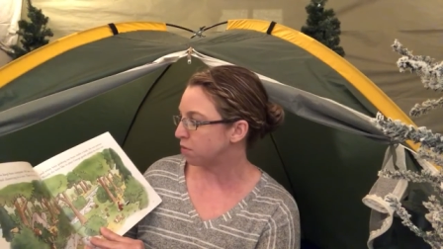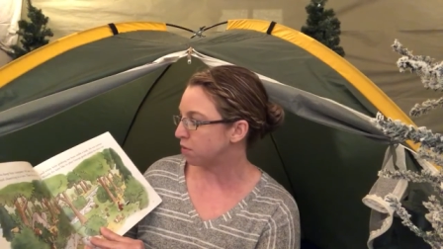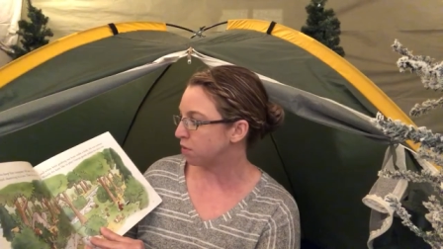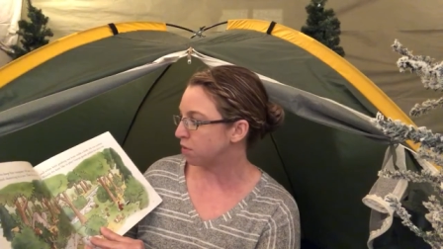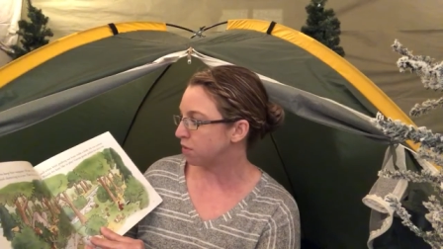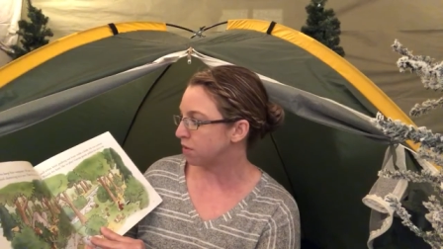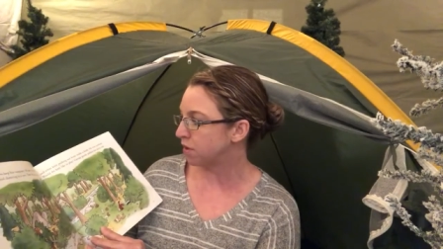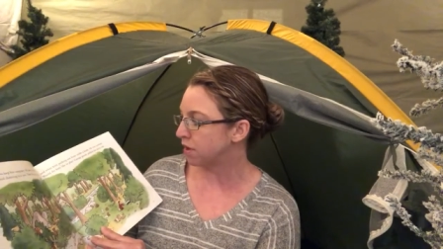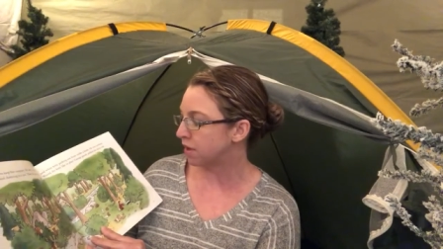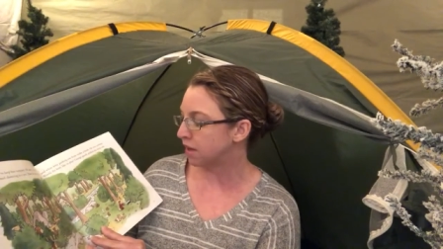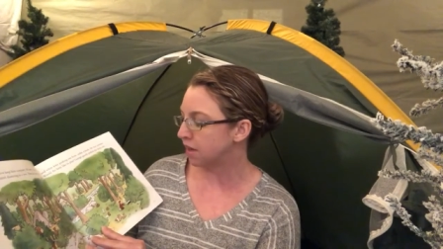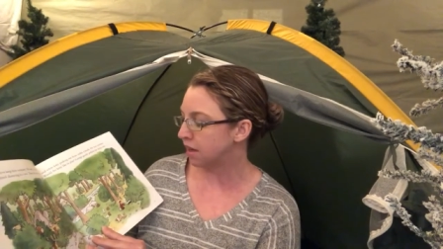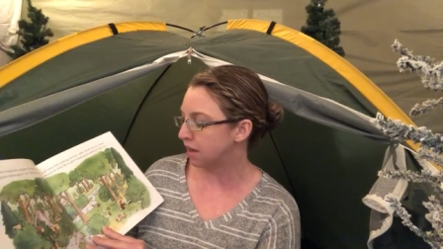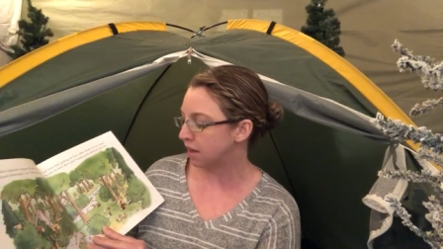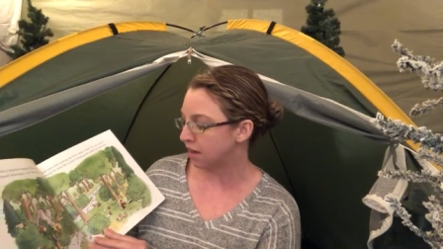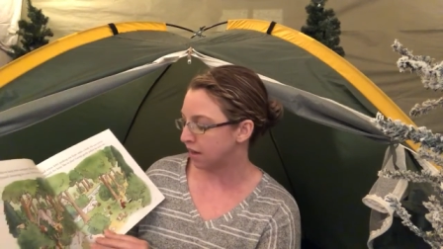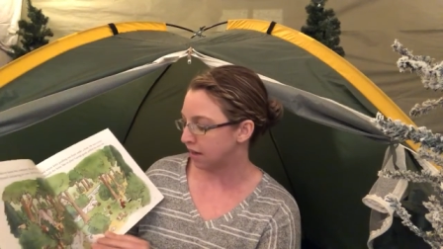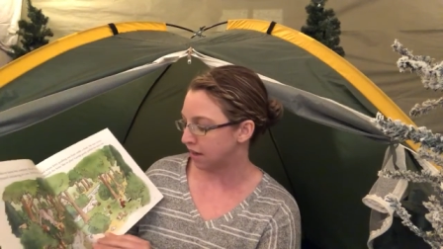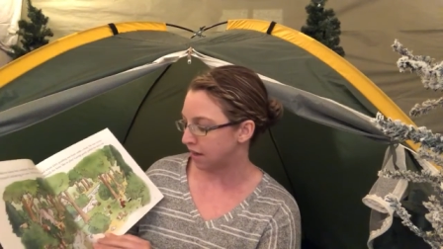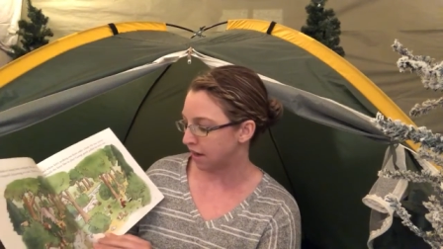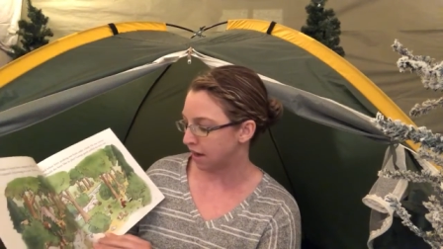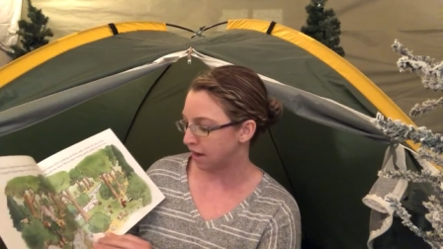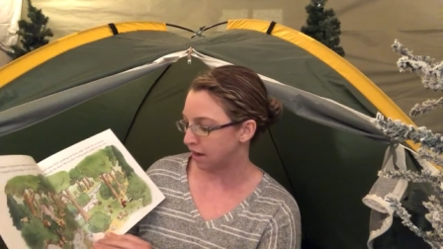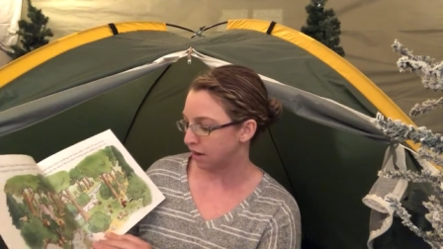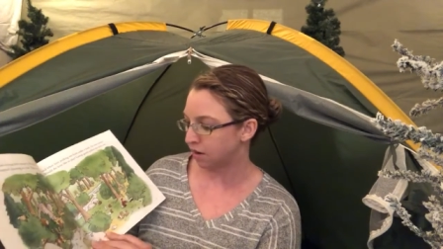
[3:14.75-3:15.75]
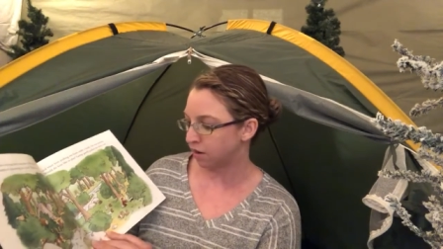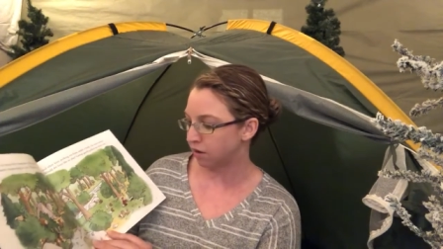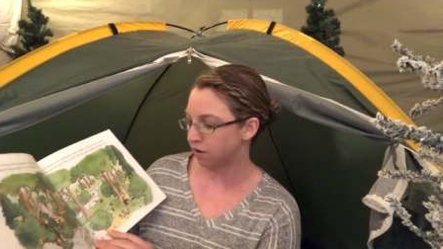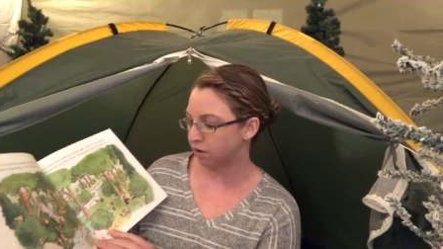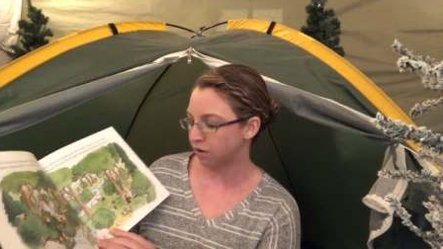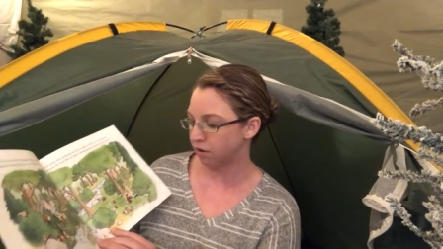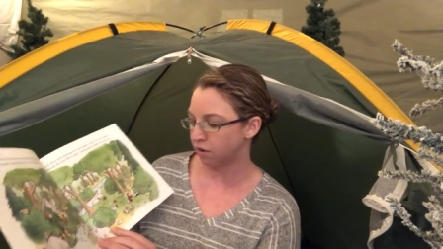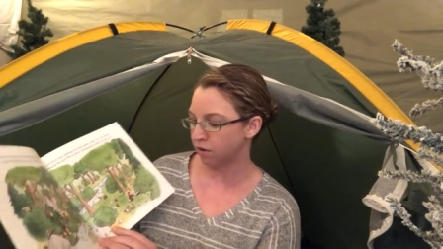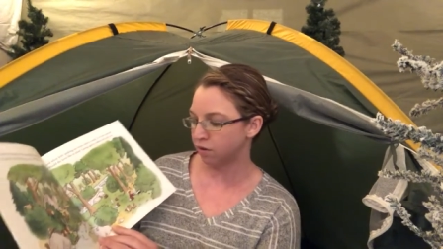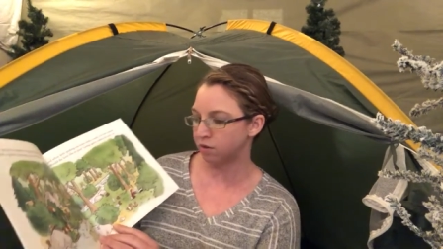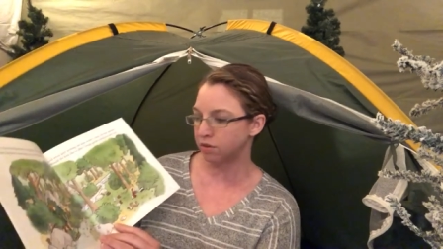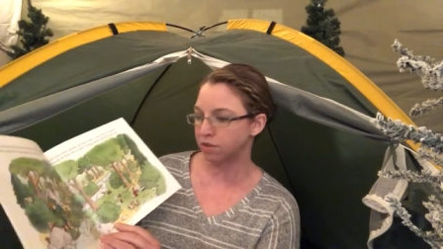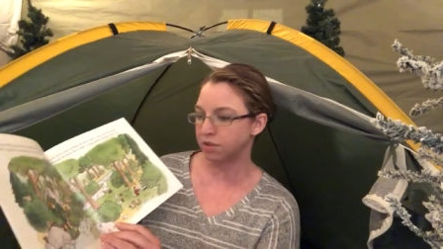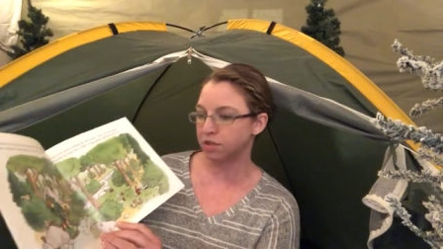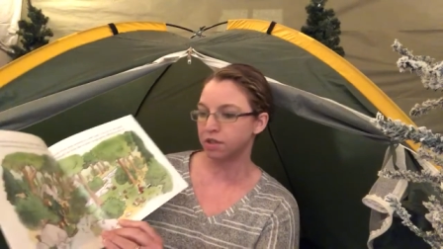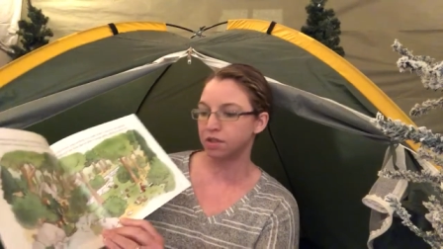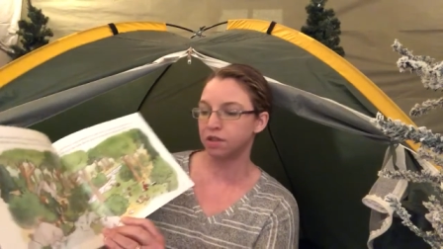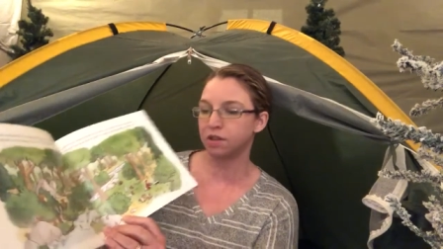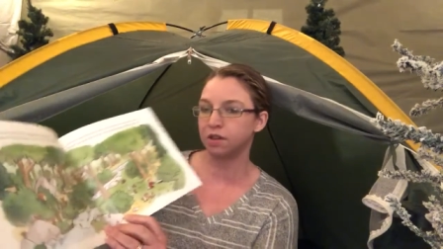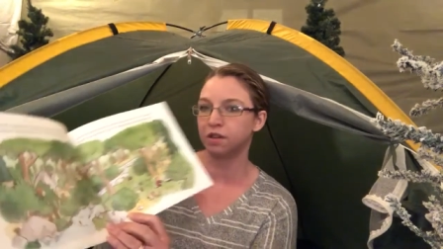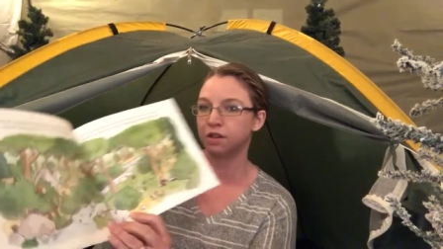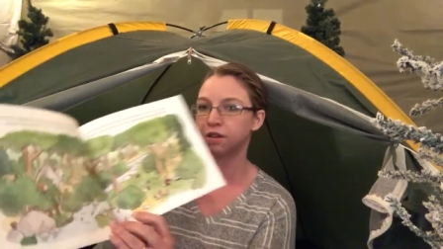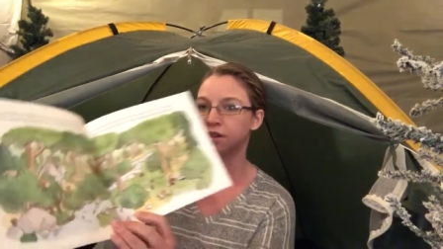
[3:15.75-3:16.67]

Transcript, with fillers: pulled the kitty out.